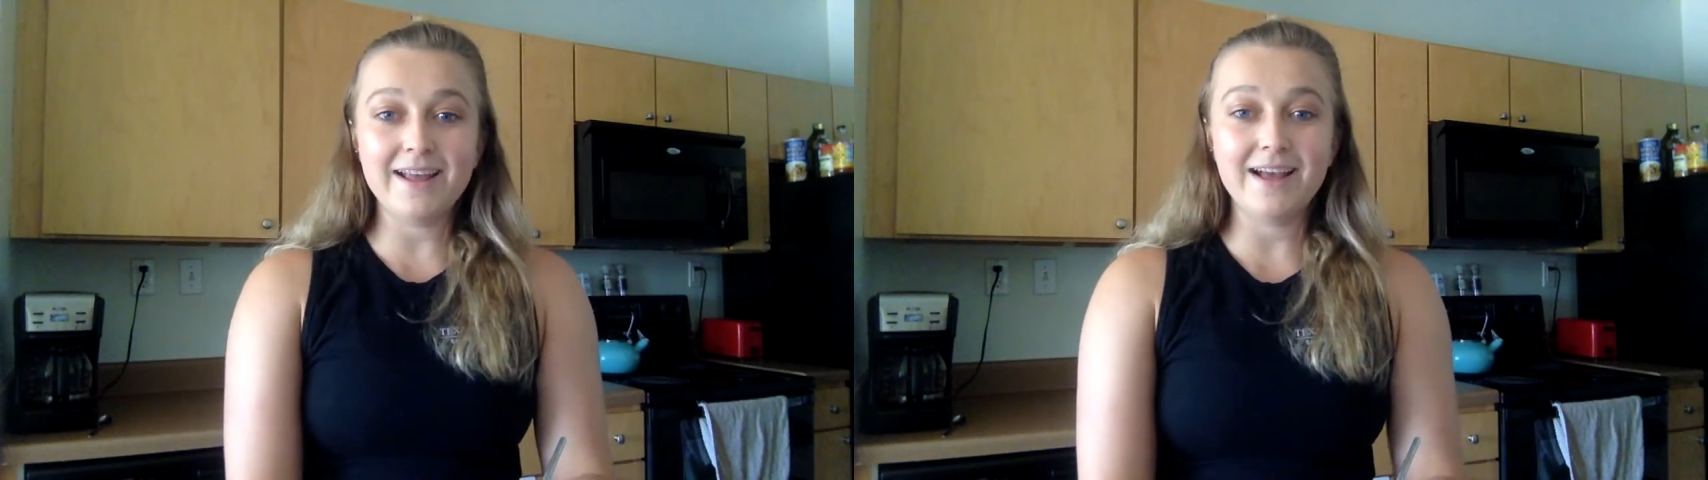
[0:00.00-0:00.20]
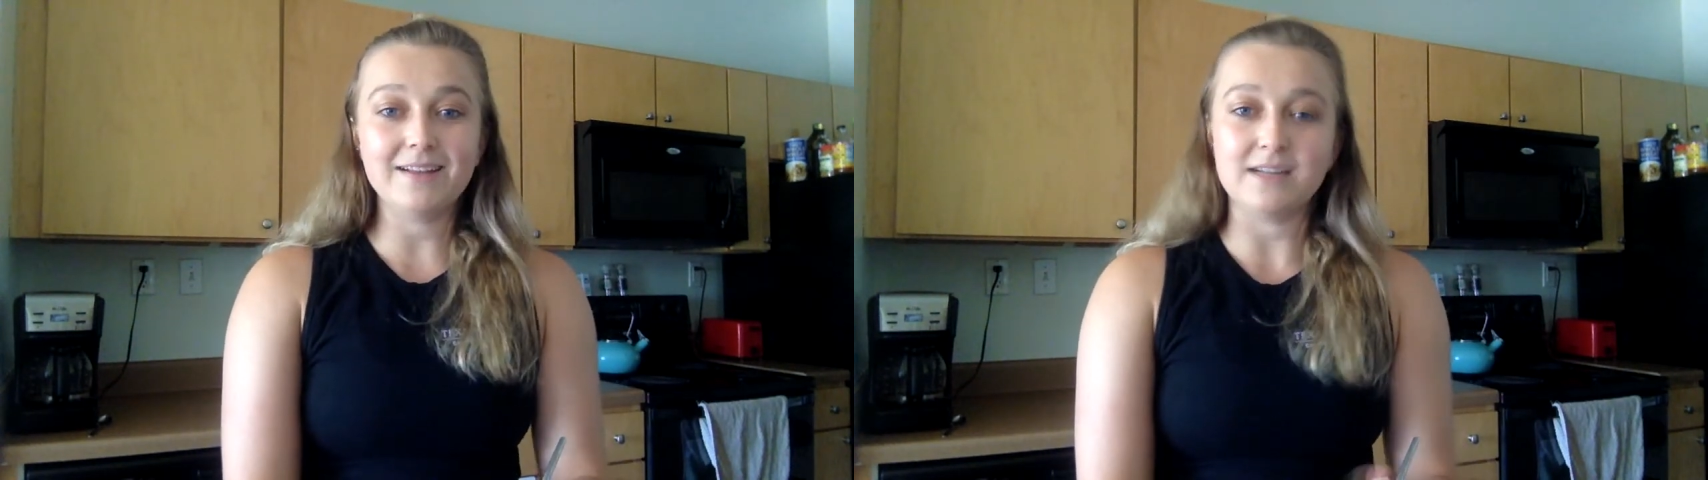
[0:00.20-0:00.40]

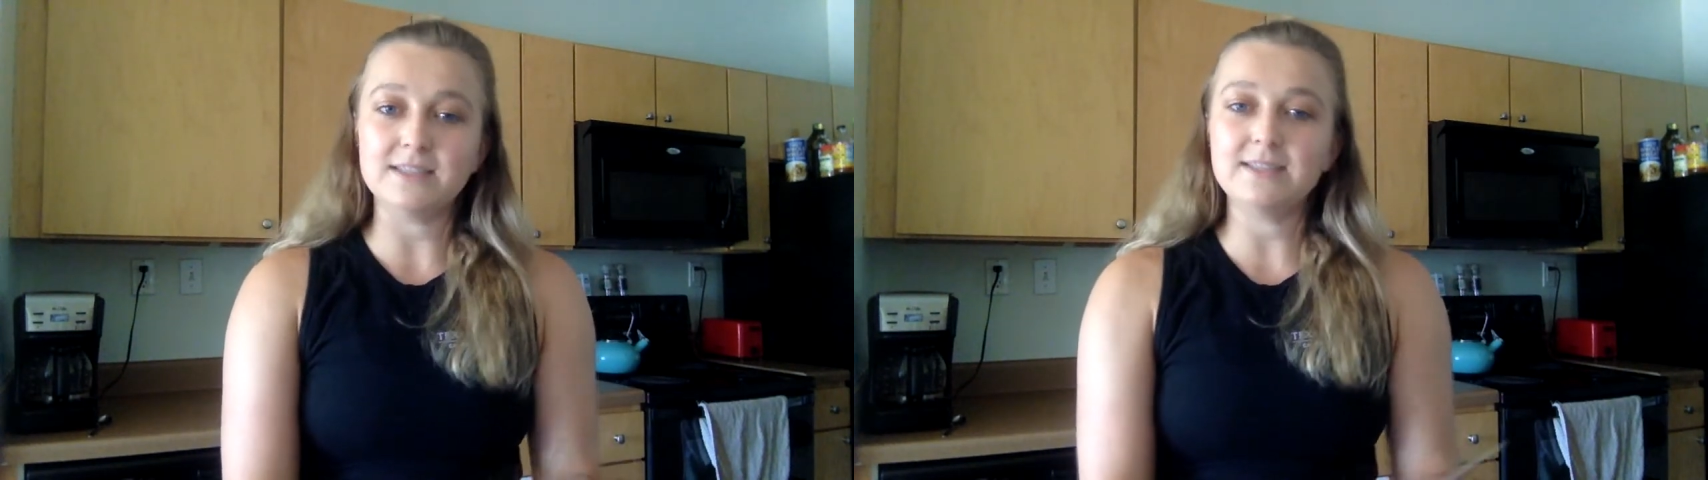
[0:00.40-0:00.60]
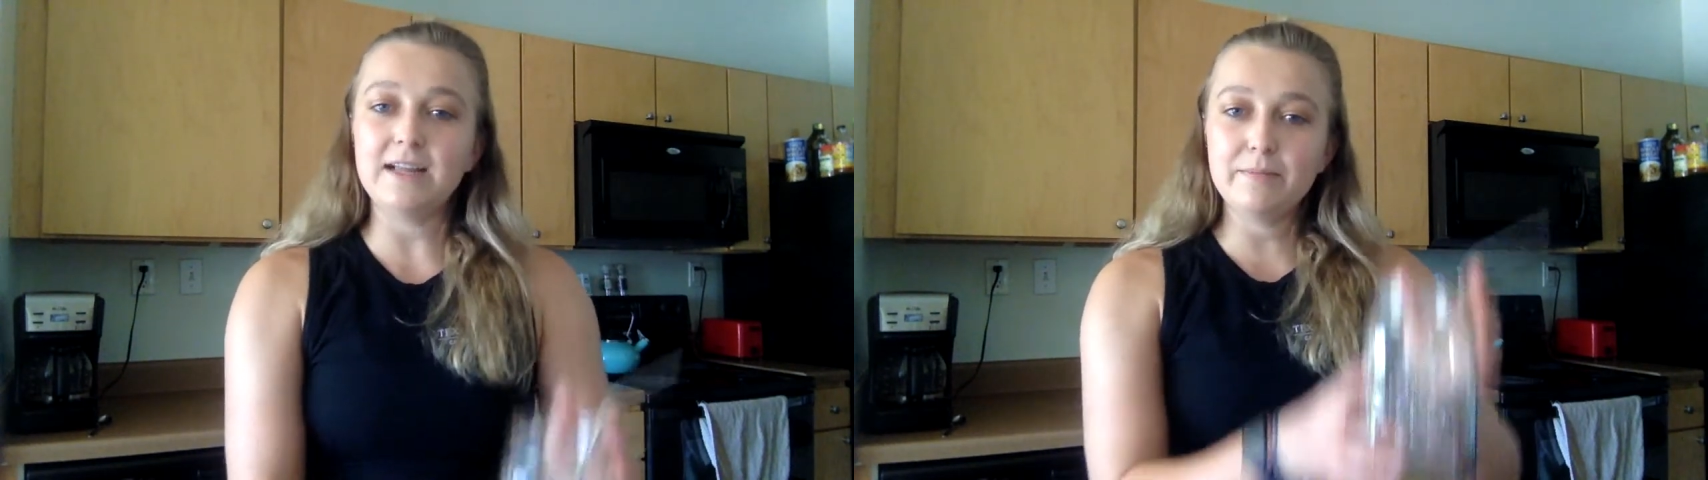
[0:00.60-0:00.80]
like to
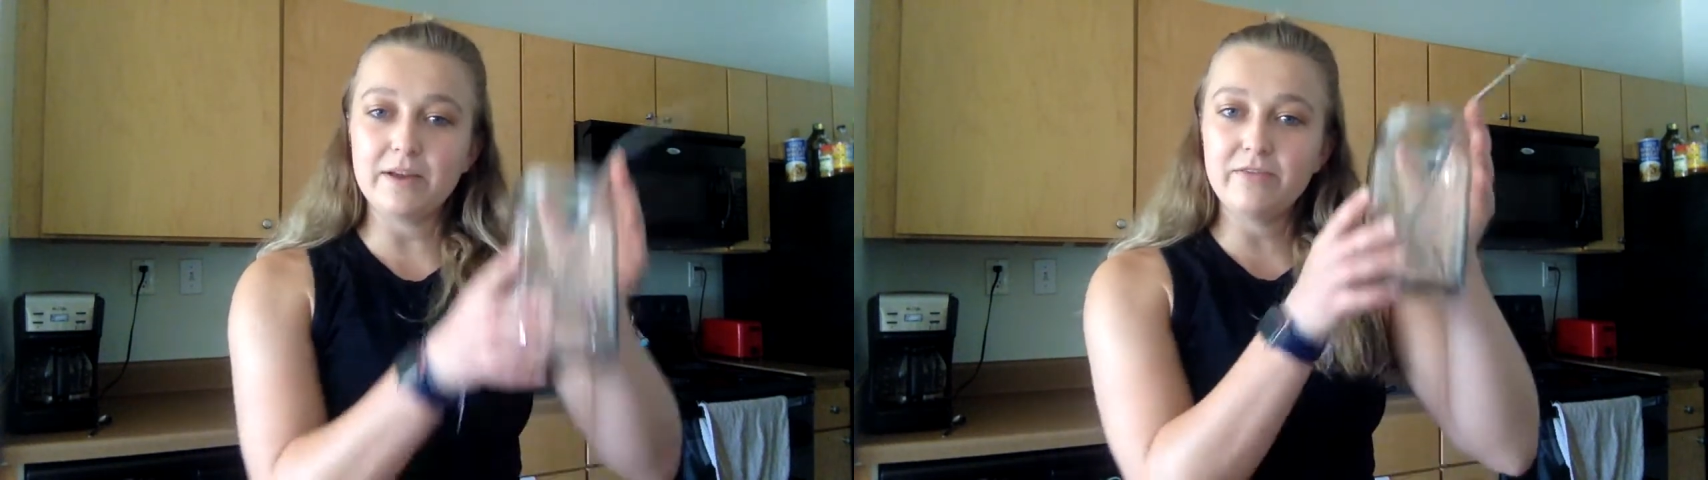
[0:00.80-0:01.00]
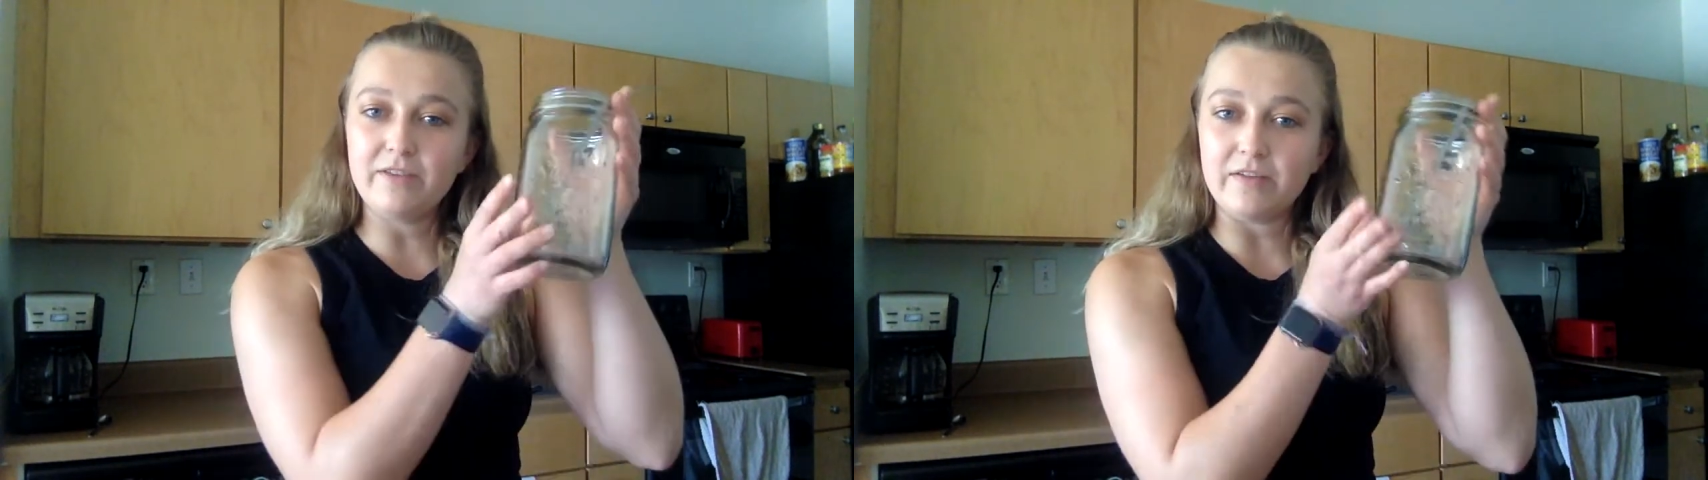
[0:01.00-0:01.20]
take my
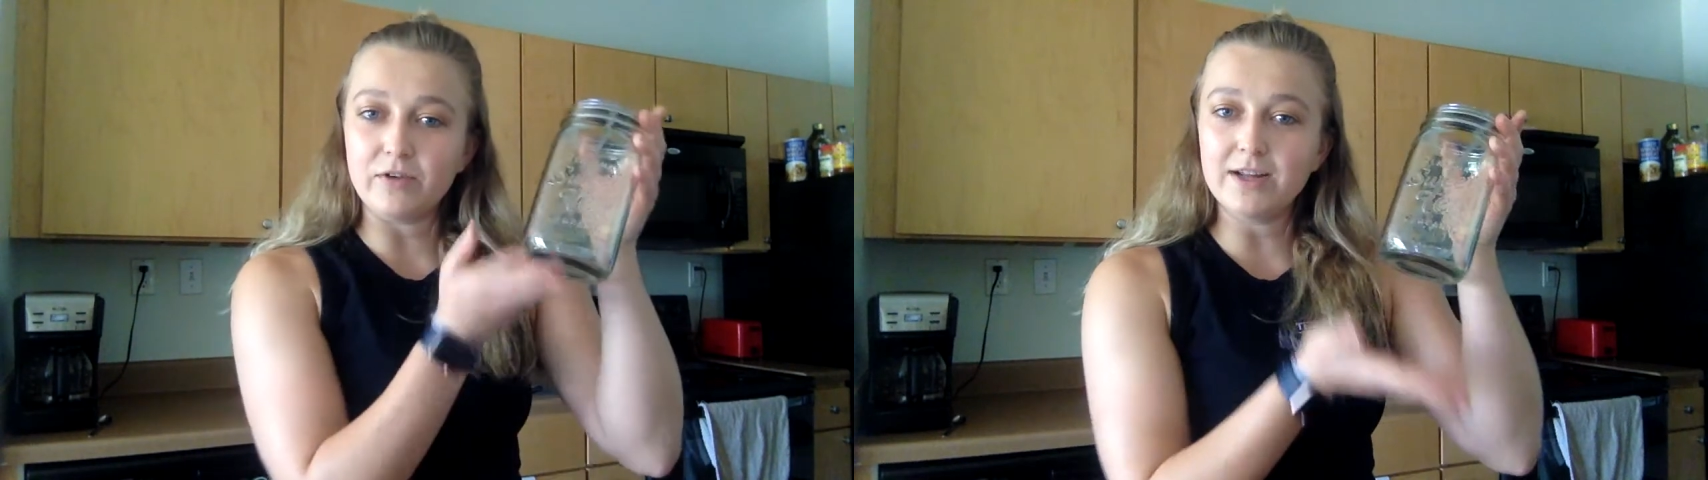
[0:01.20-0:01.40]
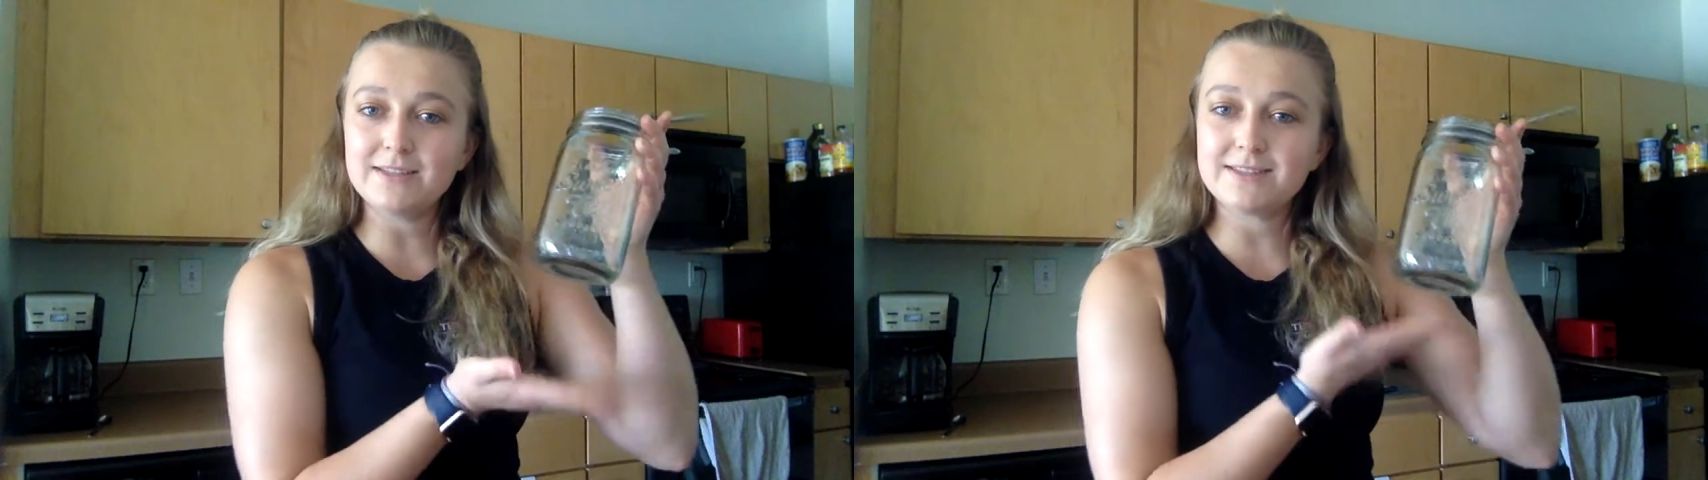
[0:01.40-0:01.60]

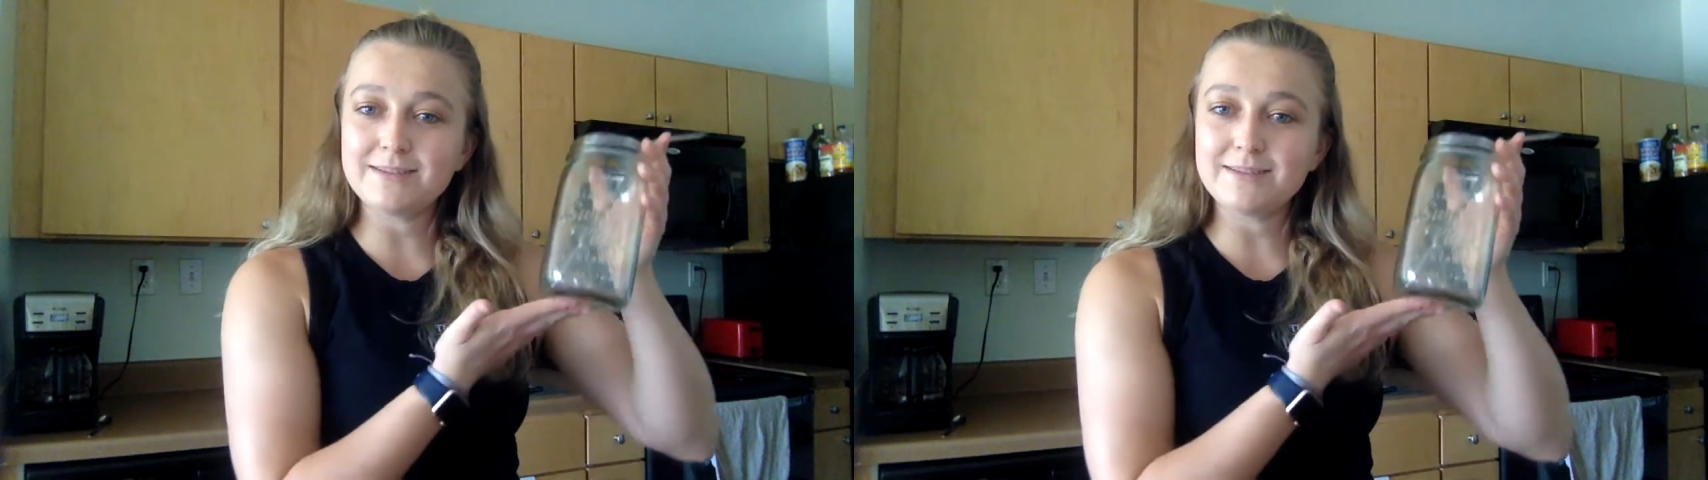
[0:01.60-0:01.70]
favorite